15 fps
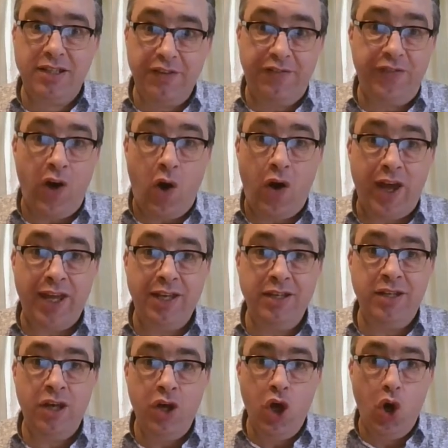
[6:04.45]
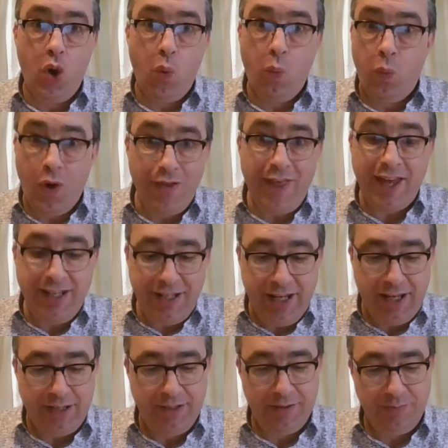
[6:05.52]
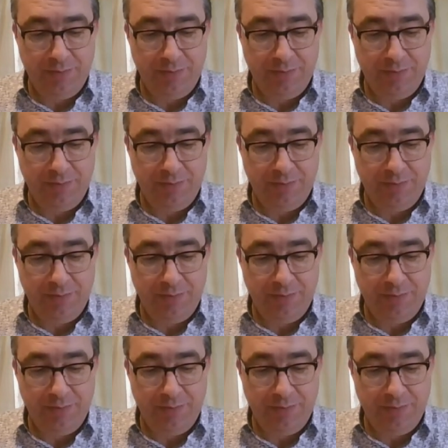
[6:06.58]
to find what they did.